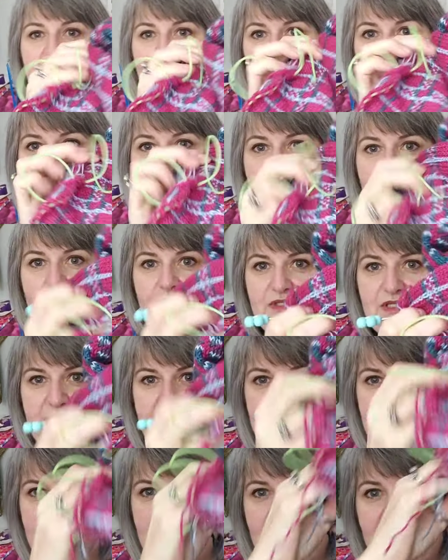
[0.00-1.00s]
you'll be able to
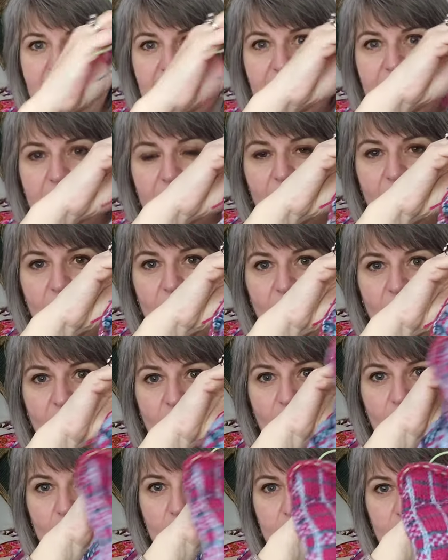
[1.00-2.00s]
see
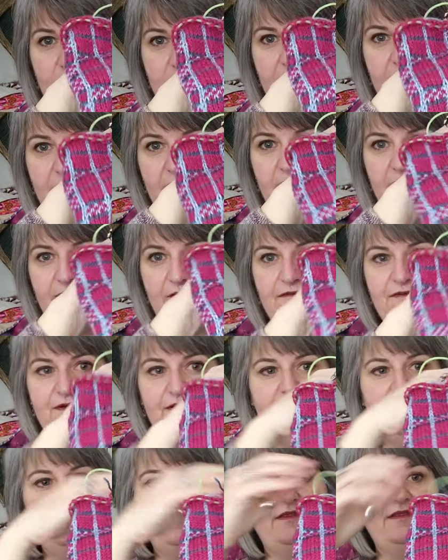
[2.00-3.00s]
all of
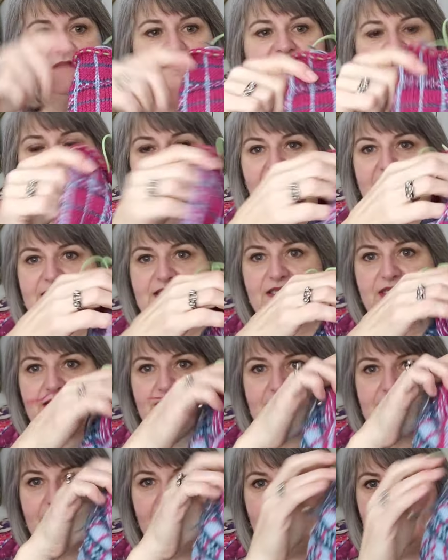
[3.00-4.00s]
the
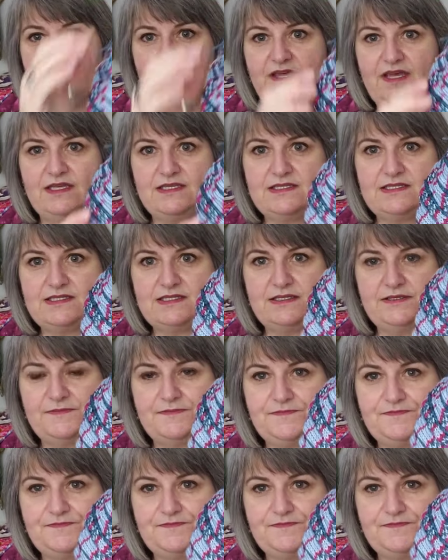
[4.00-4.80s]
facets of this